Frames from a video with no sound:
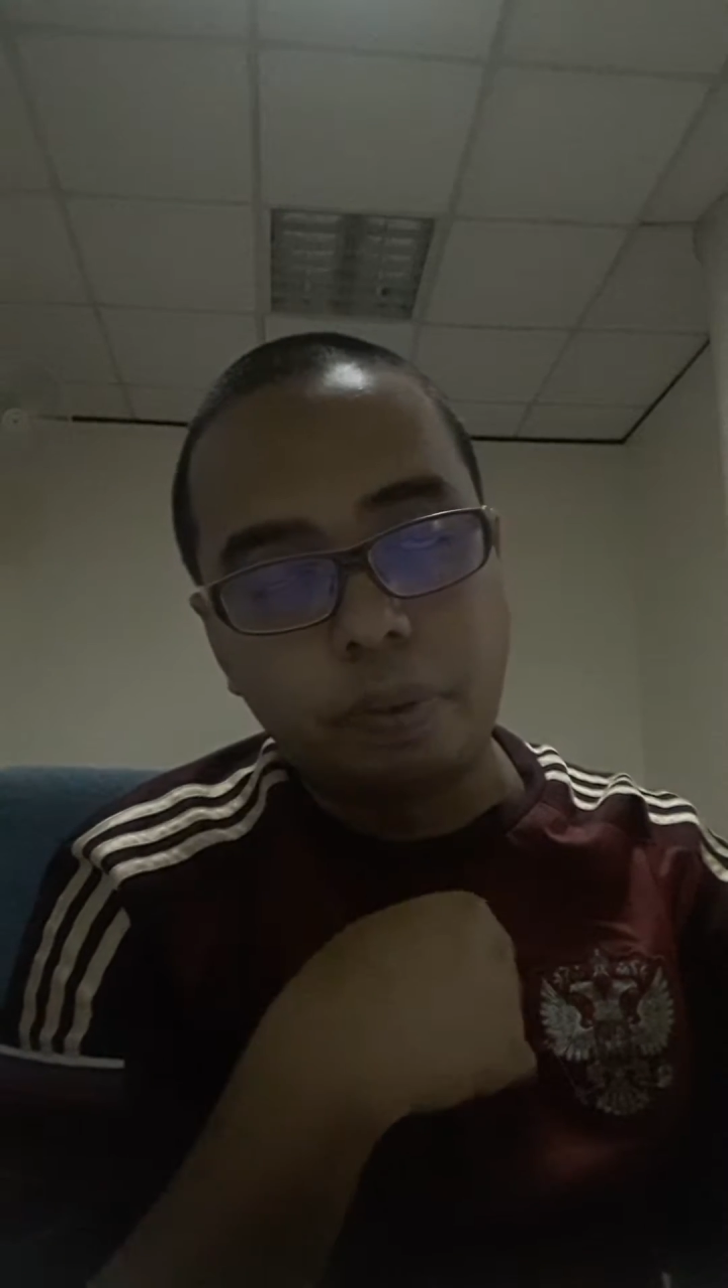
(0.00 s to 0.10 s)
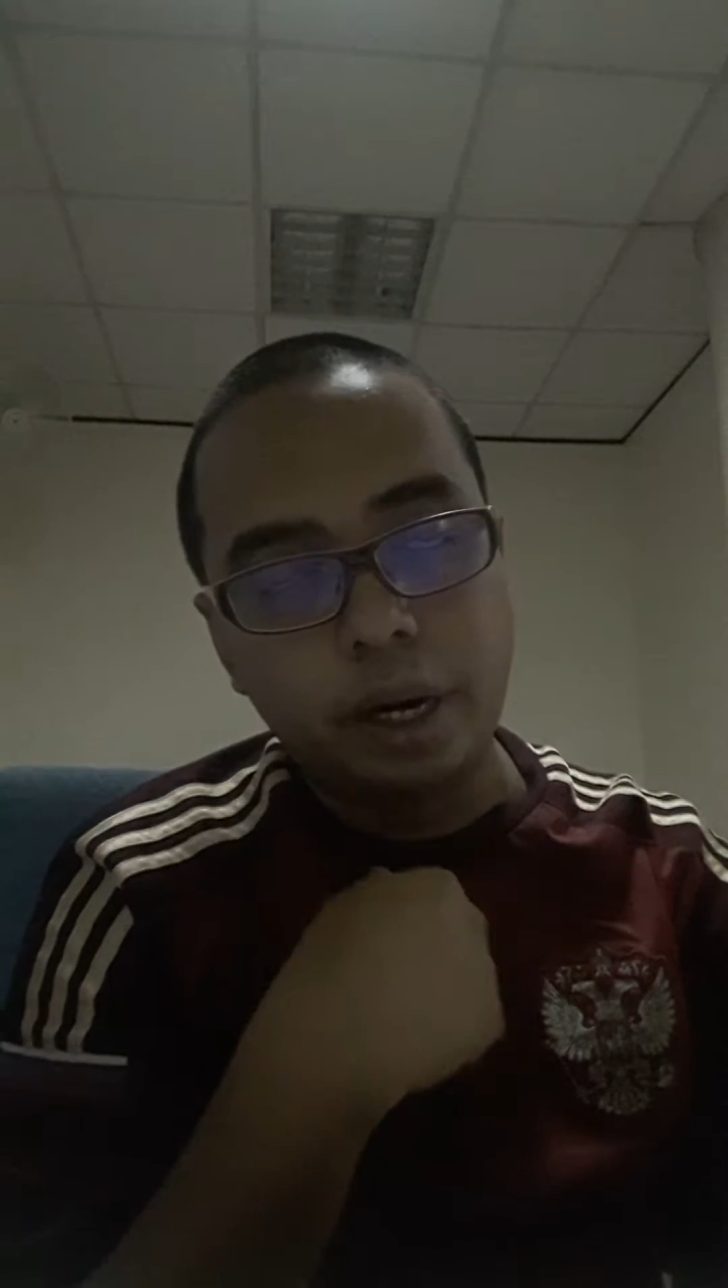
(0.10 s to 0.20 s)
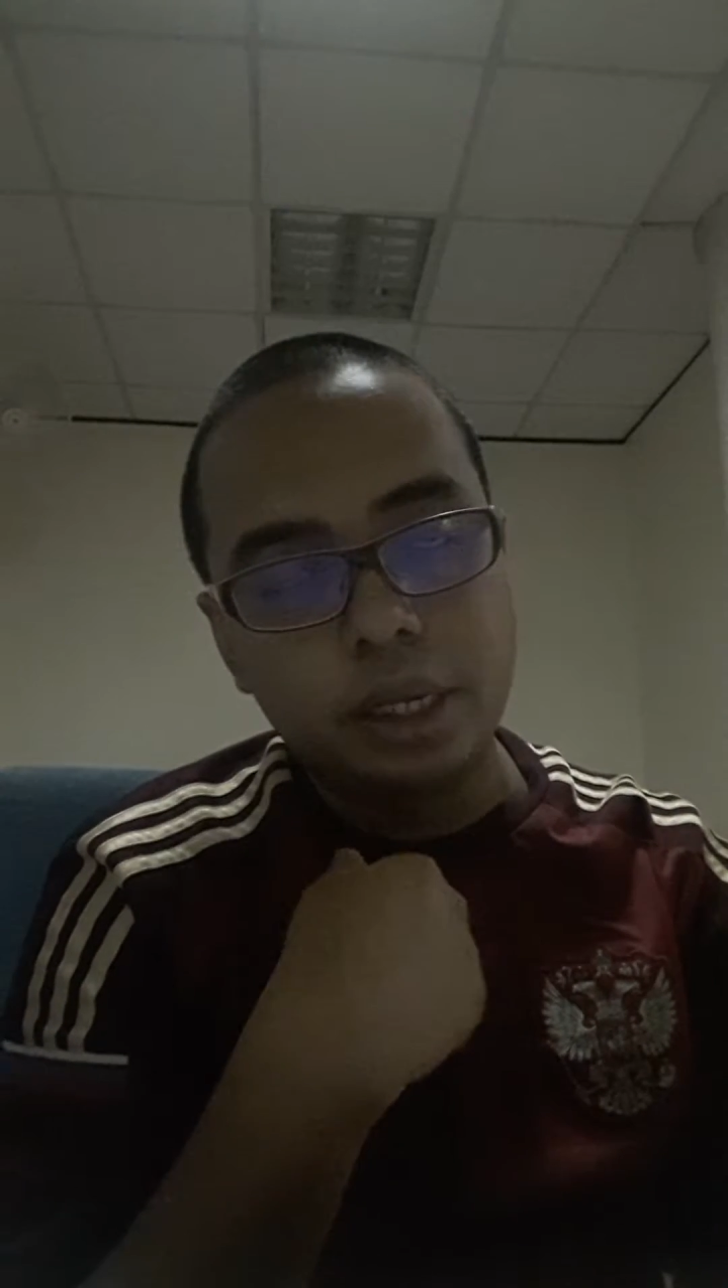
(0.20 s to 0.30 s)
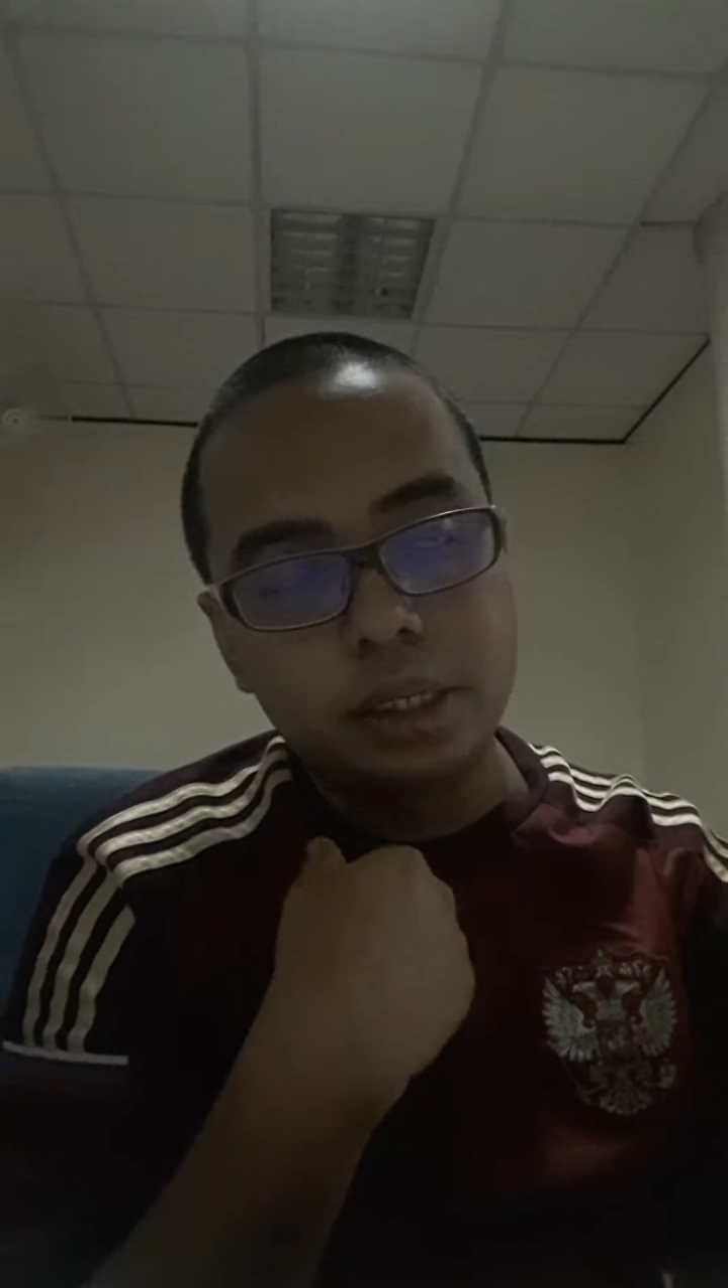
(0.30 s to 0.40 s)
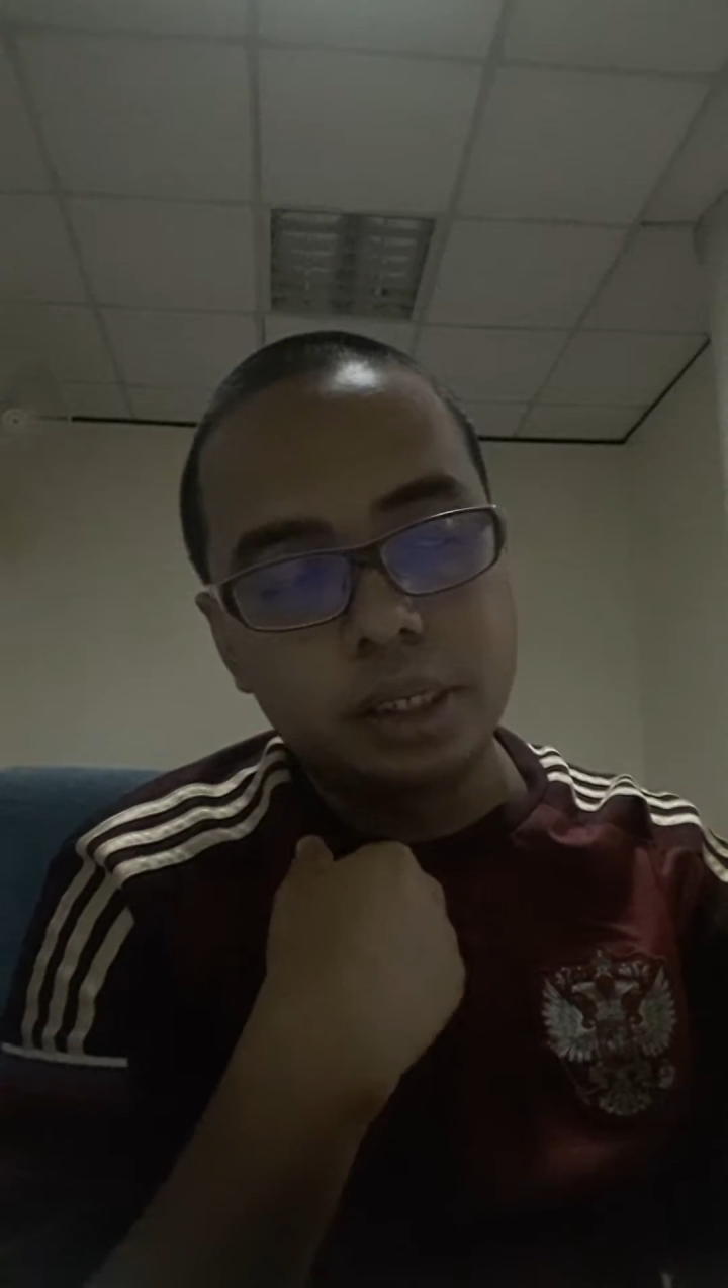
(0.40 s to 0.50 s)

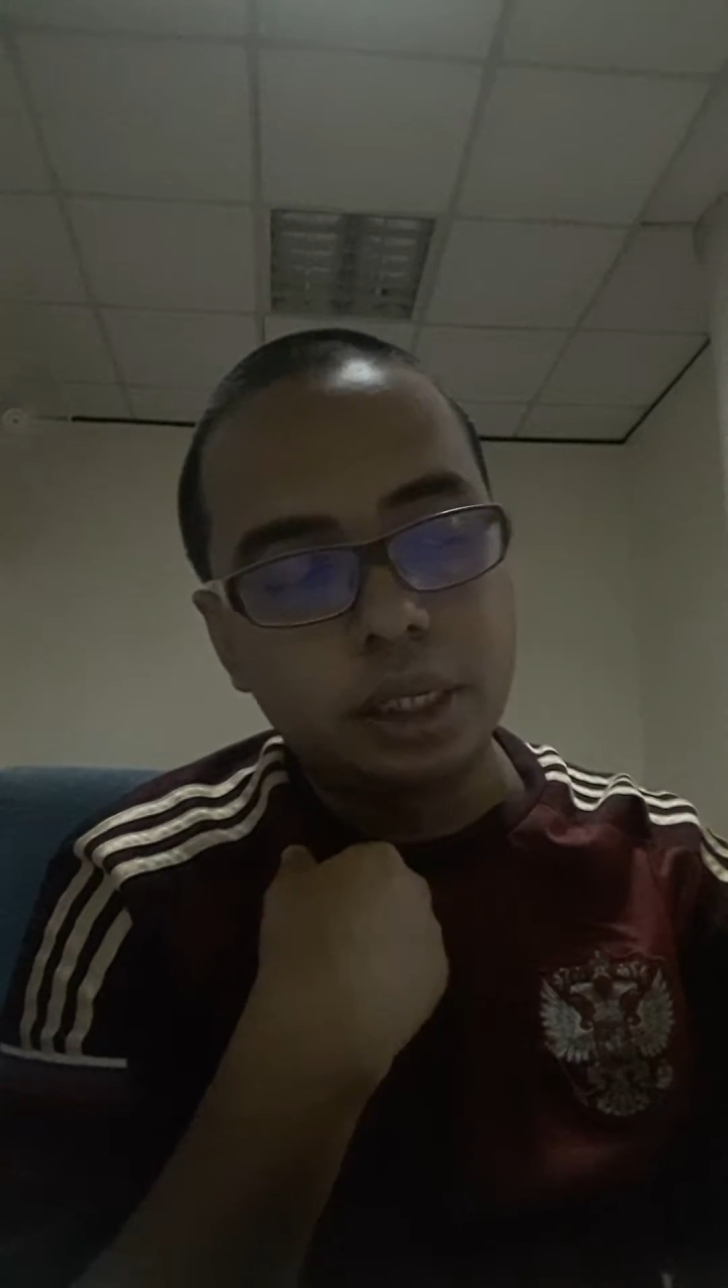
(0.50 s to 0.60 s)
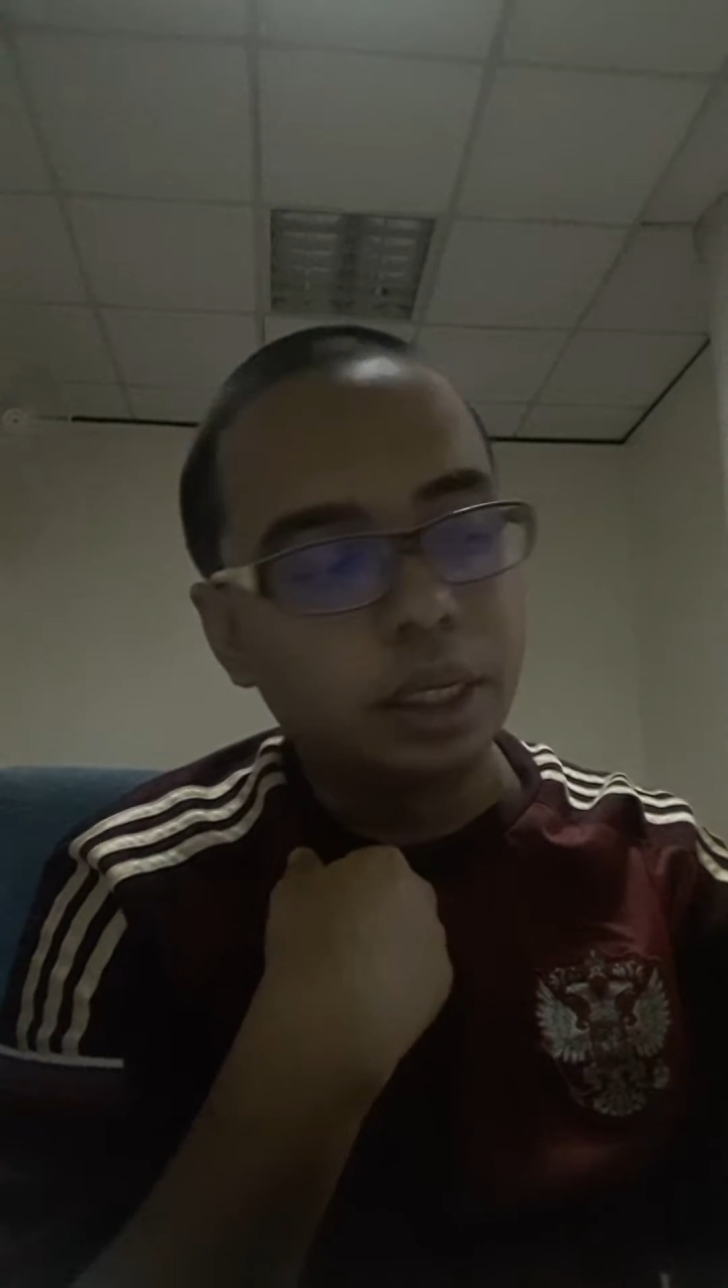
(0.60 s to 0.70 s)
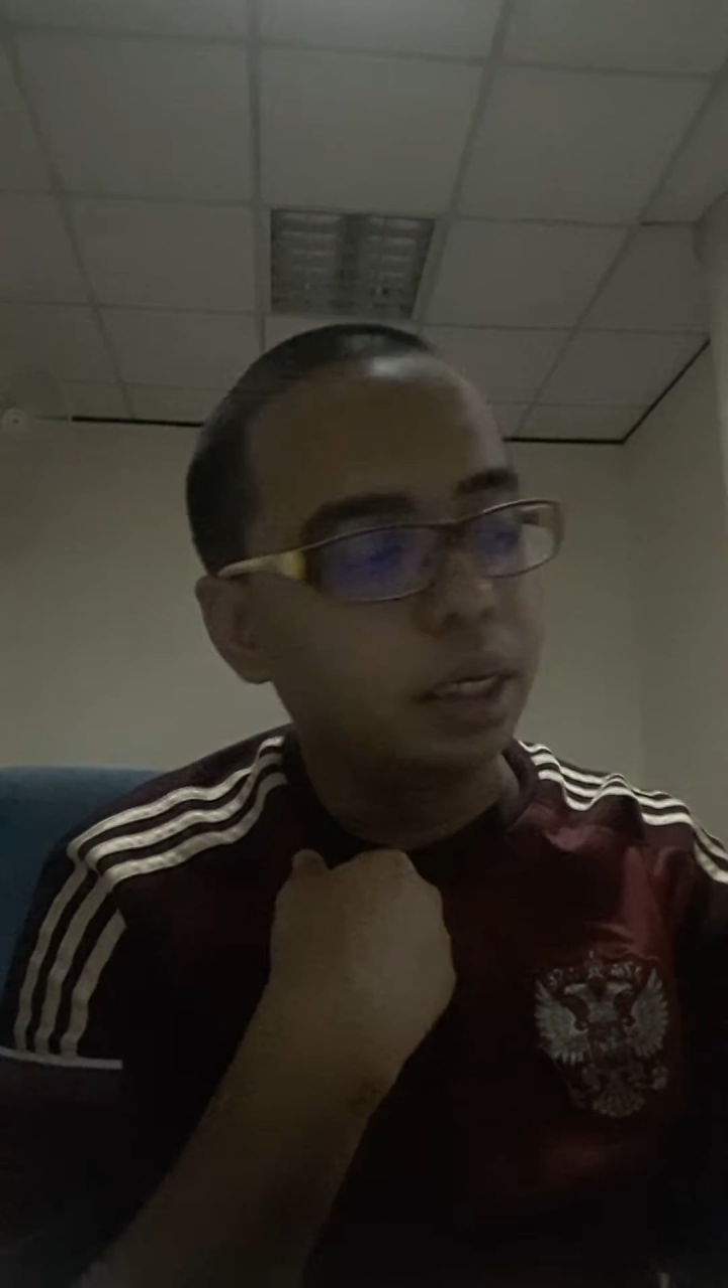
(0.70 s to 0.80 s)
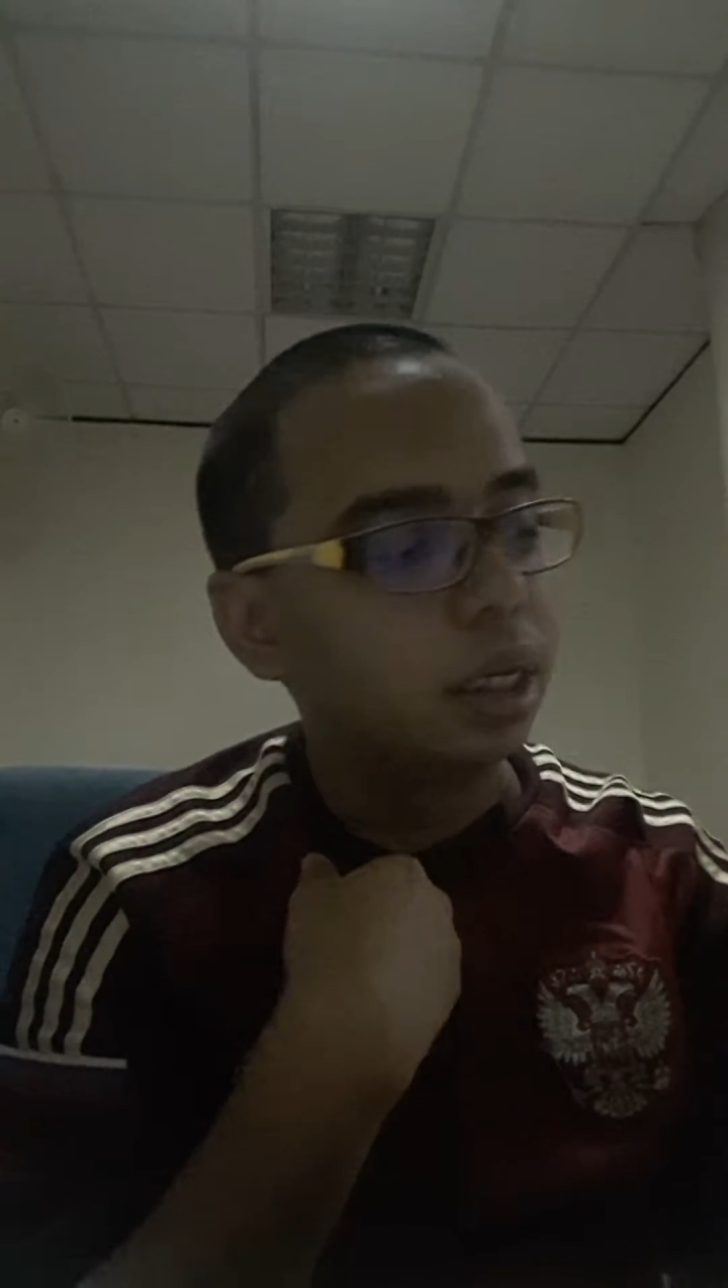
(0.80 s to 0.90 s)
pregnancy.